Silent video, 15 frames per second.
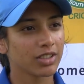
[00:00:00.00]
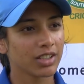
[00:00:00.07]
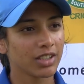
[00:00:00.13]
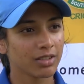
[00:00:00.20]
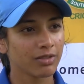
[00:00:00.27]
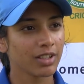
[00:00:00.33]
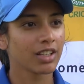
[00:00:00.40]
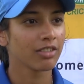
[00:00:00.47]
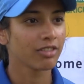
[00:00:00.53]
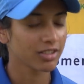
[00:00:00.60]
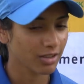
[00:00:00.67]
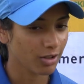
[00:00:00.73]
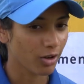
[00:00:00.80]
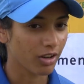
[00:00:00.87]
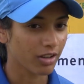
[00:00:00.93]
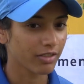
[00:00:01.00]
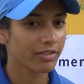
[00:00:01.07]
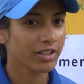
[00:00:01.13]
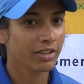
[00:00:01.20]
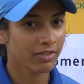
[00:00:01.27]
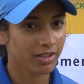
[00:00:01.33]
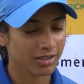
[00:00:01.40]
series will
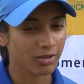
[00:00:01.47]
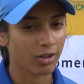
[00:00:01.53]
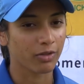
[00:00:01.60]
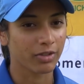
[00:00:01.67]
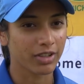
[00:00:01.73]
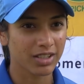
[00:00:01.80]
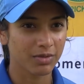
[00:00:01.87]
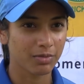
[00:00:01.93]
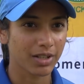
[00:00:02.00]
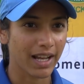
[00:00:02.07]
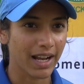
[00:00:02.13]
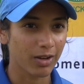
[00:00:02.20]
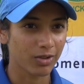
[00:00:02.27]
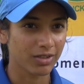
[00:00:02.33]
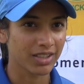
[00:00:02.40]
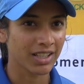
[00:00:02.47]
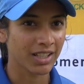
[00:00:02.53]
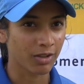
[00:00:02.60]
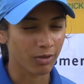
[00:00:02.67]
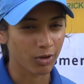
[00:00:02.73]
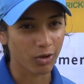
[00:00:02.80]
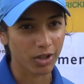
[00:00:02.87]
give us confidence, but I don't think
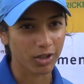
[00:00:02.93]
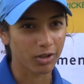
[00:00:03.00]
it will go